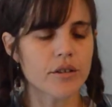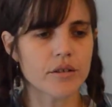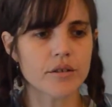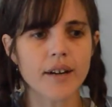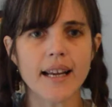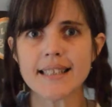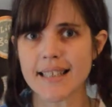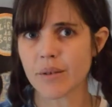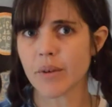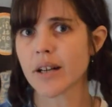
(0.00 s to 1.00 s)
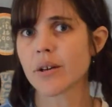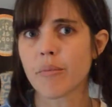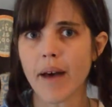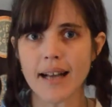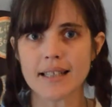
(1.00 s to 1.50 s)
crazy and want to go
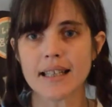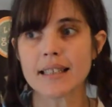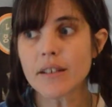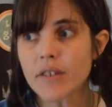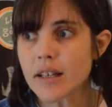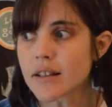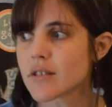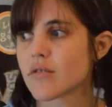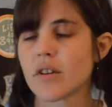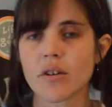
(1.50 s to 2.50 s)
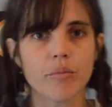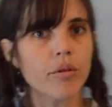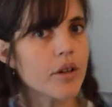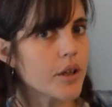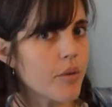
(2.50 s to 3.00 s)
back to like living in this fear. I'm
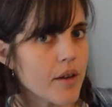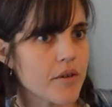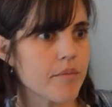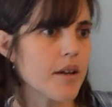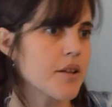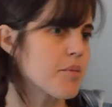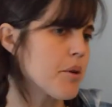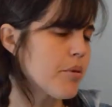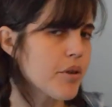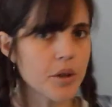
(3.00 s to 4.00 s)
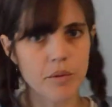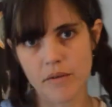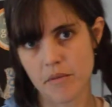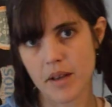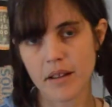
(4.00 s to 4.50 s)
pulling away from my husband, I'm pulling away
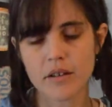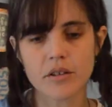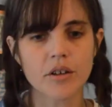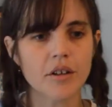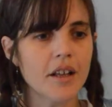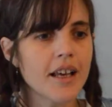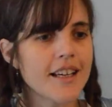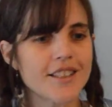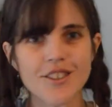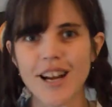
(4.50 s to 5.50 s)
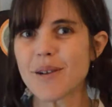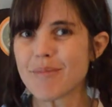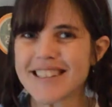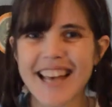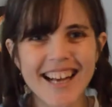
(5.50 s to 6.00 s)
from my little girl to try to
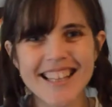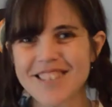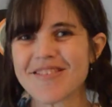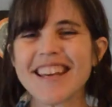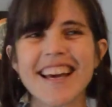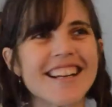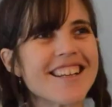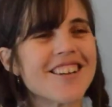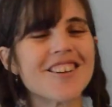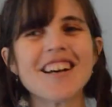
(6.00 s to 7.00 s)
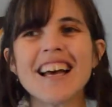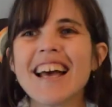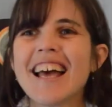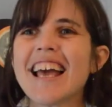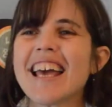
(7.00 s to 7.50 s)
protect them again,
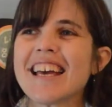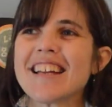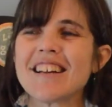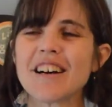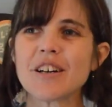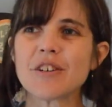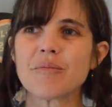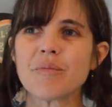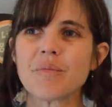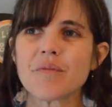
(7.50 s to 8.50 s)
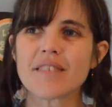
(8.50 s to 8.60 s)
And